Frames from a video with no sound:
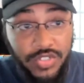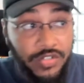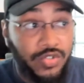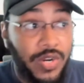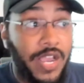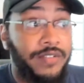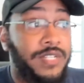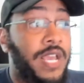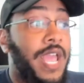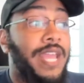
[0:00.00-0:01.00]
of your drives.
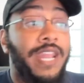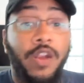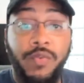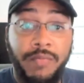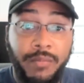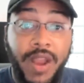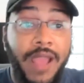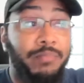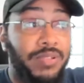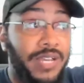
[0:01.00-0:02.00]
And now remember, I
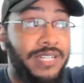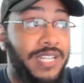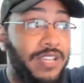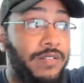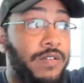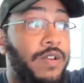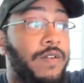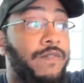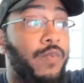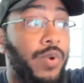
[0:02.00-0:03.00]
plugged in
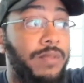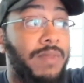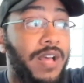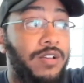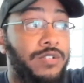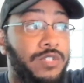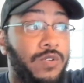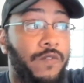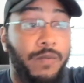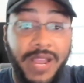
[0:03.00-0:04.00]
40 miles
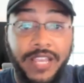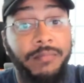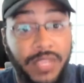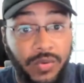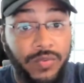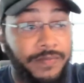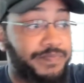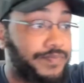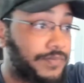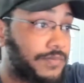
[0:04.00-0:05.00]
for my commute.
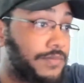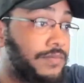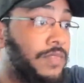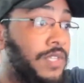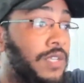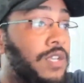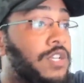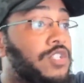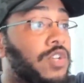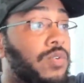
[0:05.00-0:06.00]

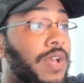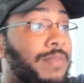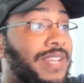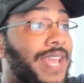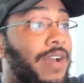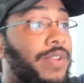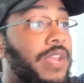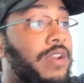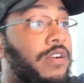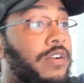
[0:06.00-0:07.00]
So coming down
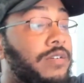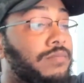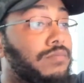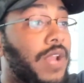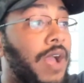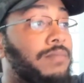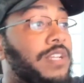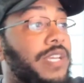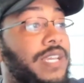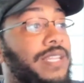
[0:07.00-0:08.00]
here, I'm
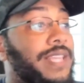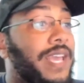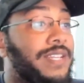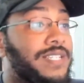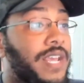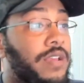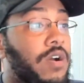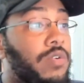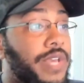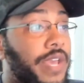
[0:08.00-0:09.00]
looking at that and saying,
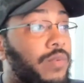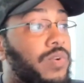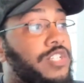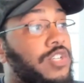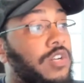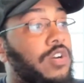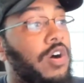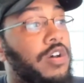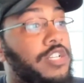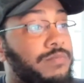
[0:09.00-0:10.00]
okay, well, it's going to
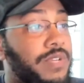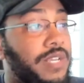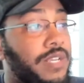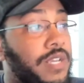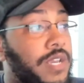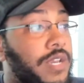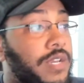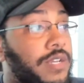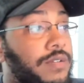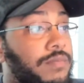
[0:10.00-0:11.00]
cost me
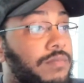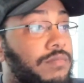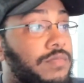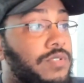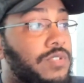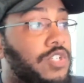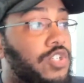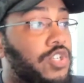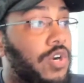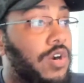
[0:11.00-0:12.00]
to
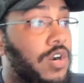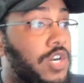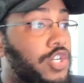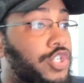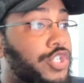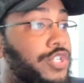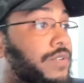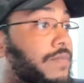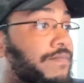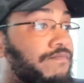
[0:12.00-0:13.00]
charge
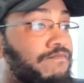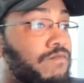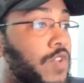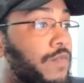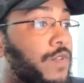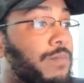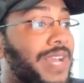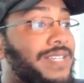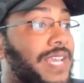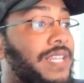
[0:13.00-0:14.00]
for my
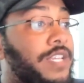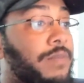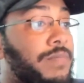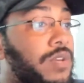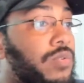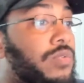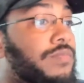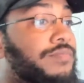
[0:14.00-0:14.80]
daily commute